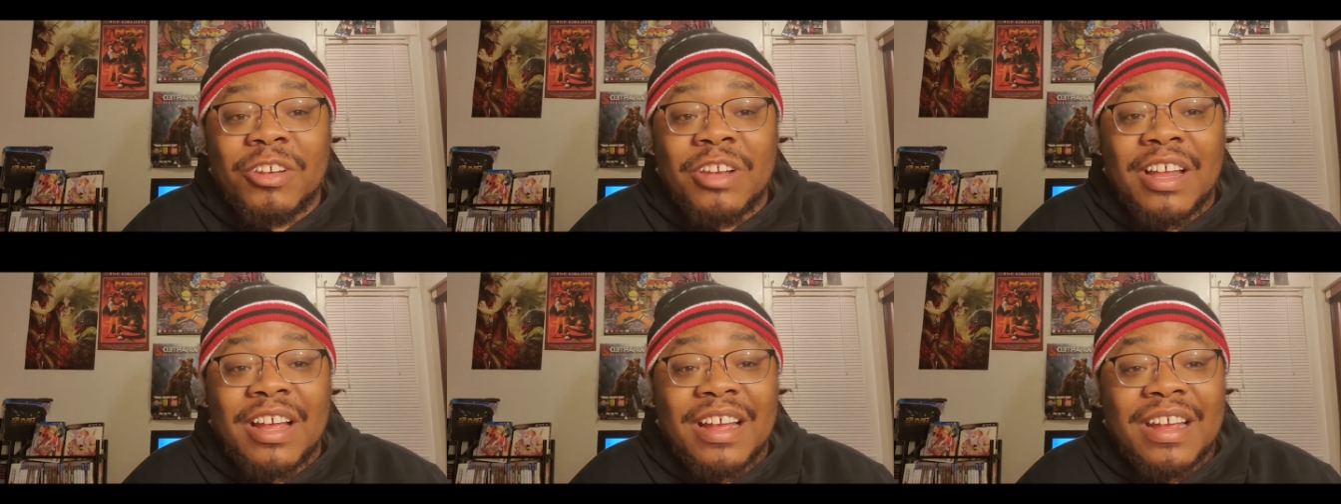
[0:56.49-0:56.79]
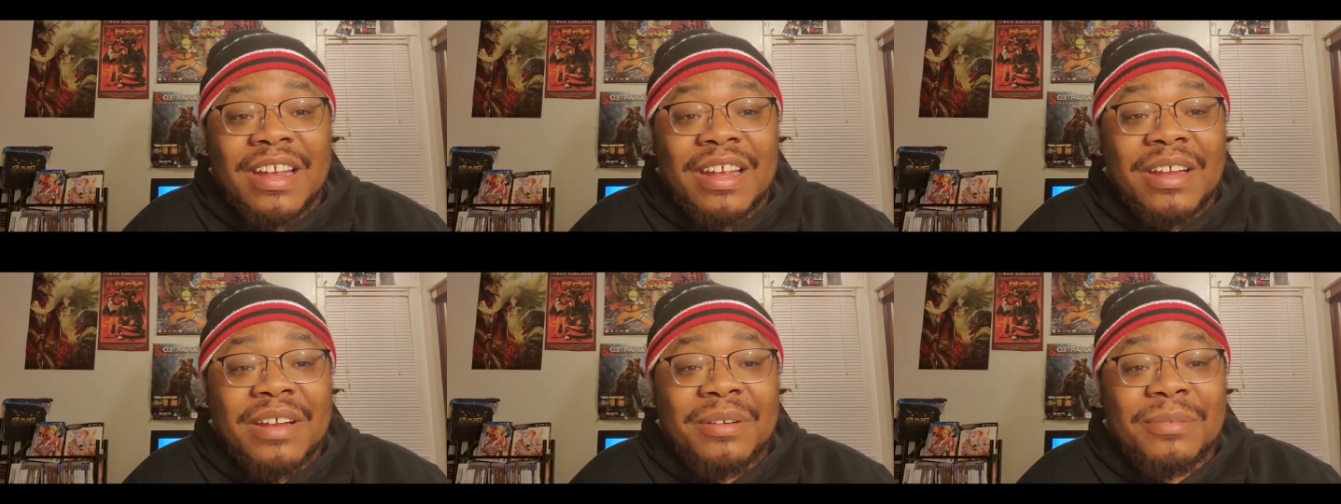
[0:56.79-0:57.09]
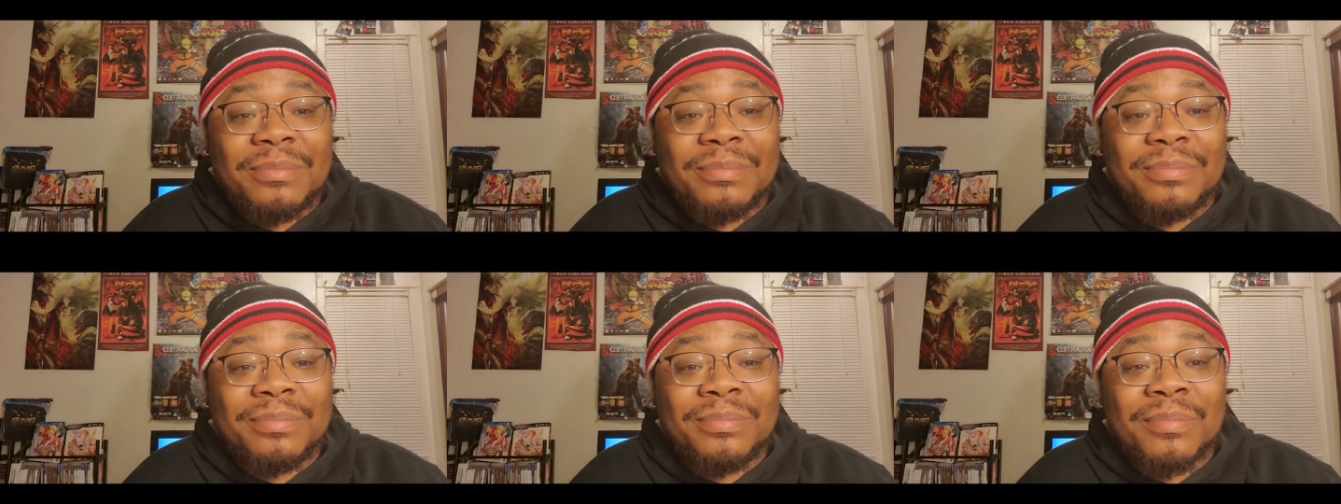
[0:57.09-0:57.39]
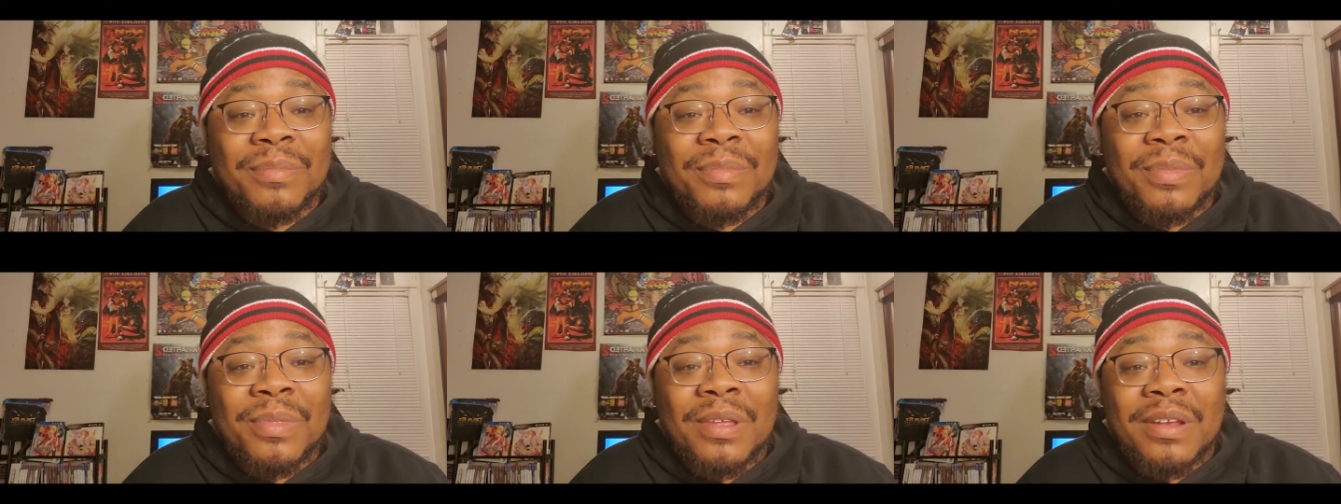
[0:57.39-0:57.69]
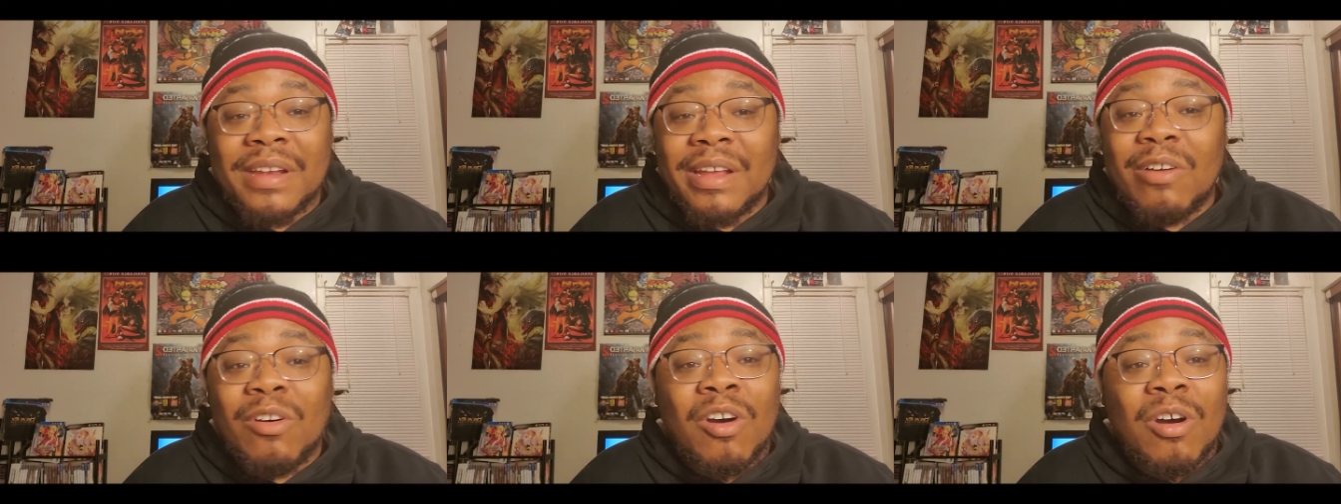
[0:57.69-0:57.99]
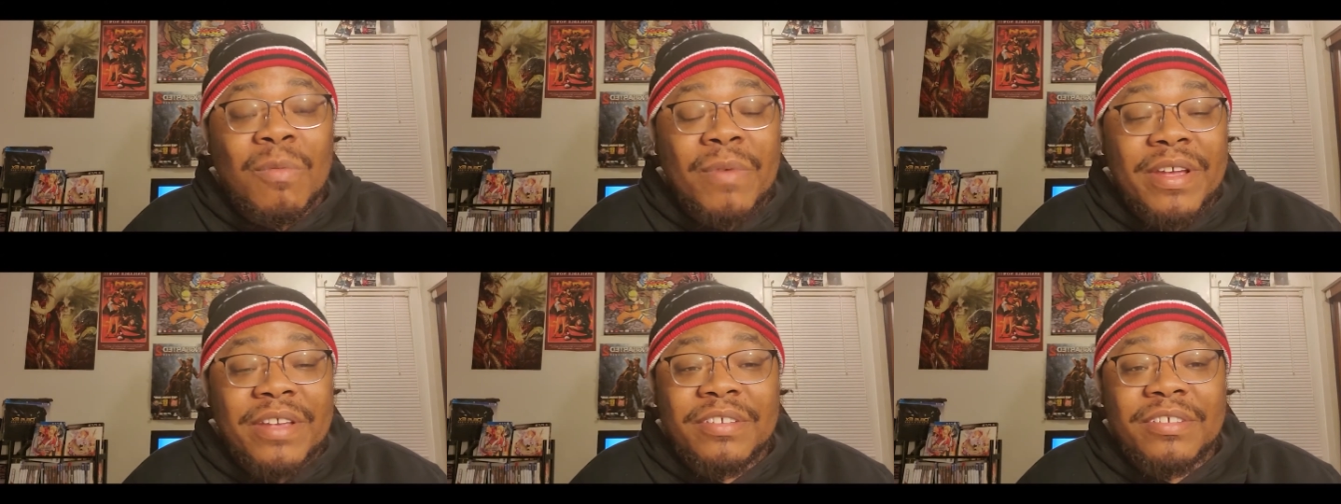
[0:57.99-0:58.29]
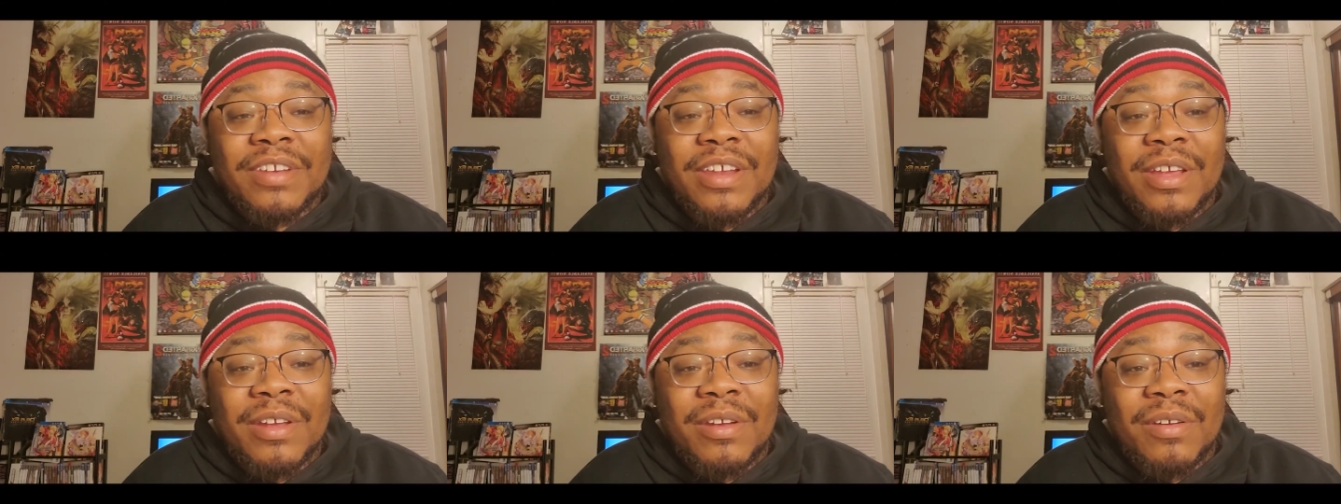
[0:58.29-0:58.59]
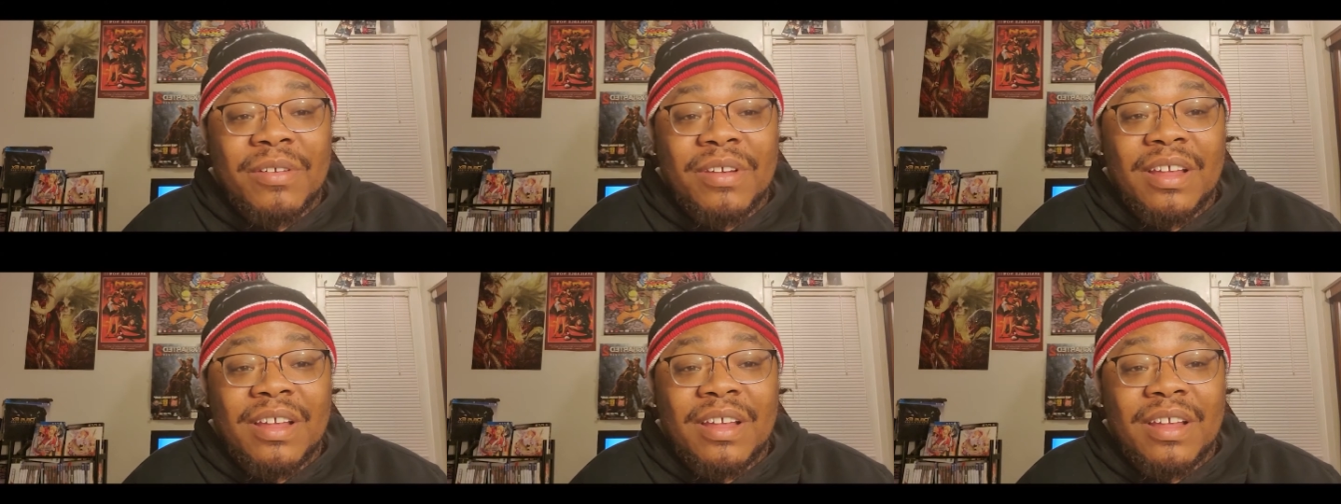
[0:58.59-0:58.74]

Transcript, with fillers: Like they always there.